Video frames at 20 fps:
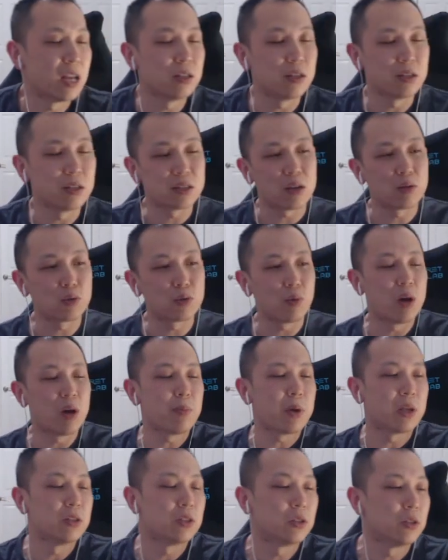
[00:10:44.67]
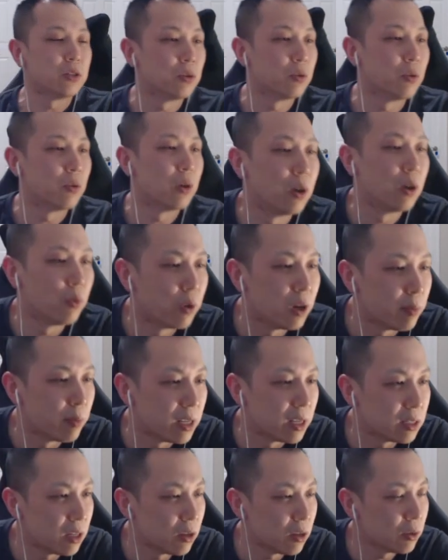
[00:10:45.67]
to safe swap into one of my
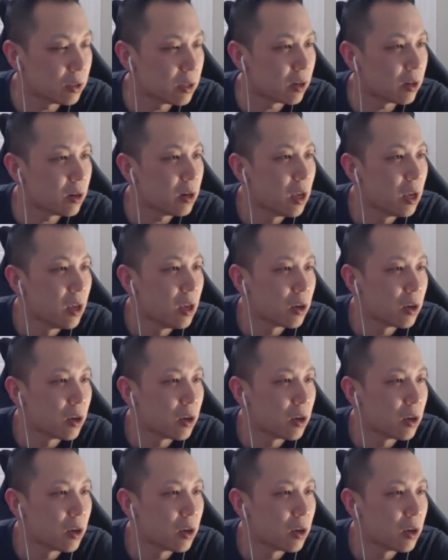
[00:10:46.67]
steals here.